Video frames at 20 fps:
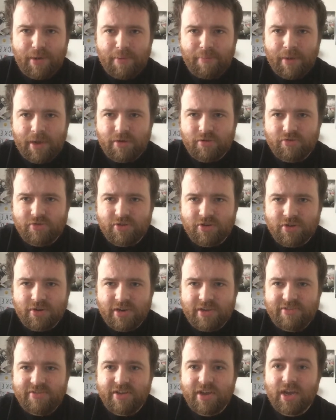by Michael
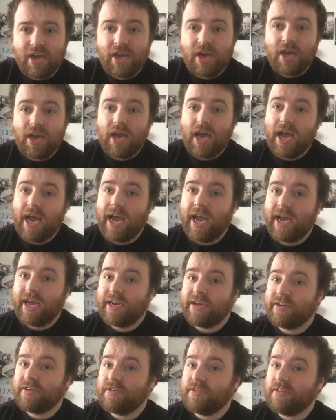Douglas,
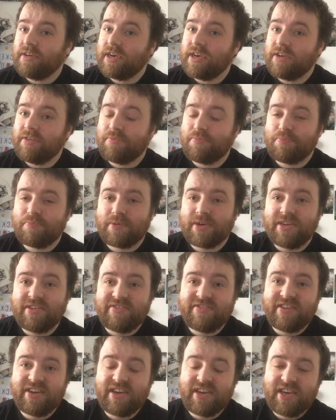and is
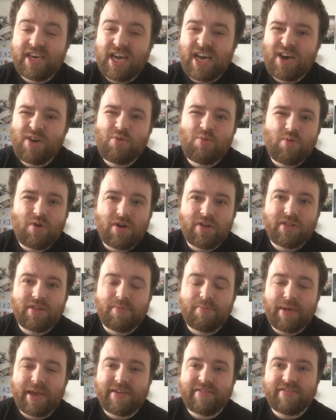considered now one of the
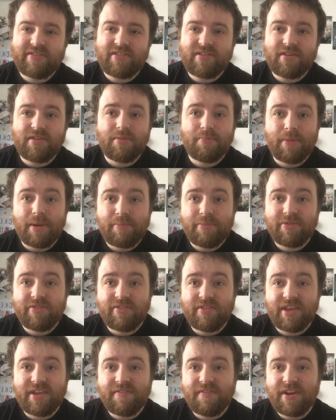best members
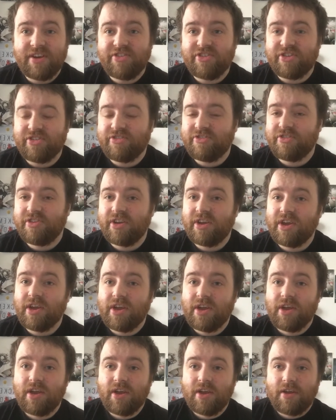of the Avengers.
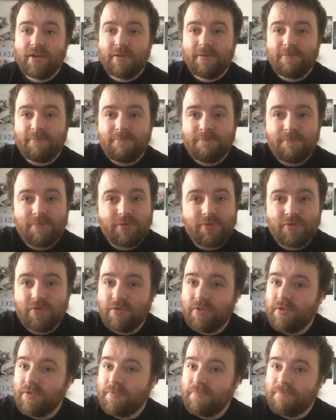
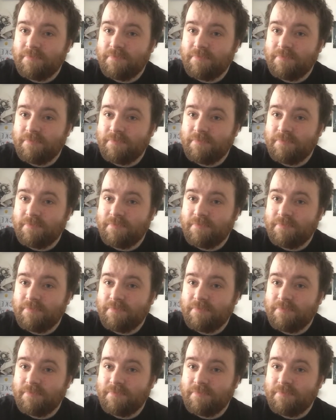So